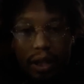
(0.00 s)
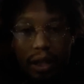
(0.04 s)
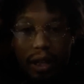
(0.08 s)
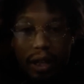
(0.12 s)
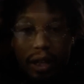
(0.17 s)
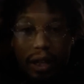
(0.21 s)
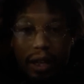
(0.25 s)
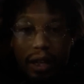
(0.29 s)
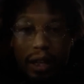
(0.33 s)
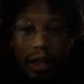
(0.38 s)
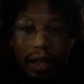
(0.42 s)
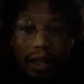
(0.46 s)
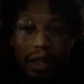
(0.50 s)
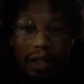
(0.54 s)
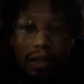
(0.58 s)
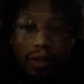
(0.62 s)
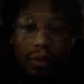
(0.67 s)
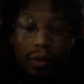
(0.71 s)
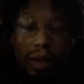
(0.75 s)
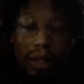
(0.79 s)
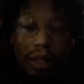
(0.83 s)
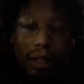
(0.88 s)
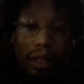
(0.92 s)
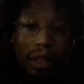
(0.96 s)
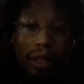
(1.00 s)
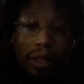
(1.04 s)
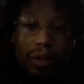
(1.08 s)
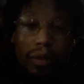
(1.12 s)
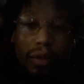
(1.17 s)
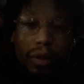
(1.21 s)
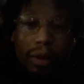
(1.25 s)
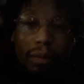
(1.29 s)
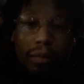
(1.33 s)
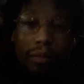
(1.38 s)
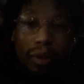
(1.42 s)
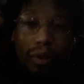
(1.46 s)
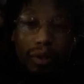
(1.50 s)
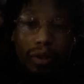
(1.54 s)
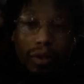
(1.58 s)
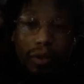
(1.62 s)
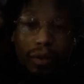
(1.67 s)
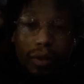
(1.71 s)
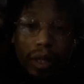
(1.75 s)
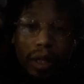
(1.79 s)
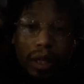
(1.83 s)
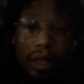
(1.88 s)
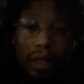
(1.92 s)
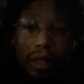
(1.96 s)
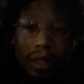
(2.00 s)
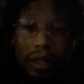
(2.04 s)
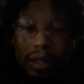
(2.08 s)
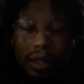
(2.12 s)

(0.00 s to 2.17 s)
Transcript: Yeah, each one teach one, boost one.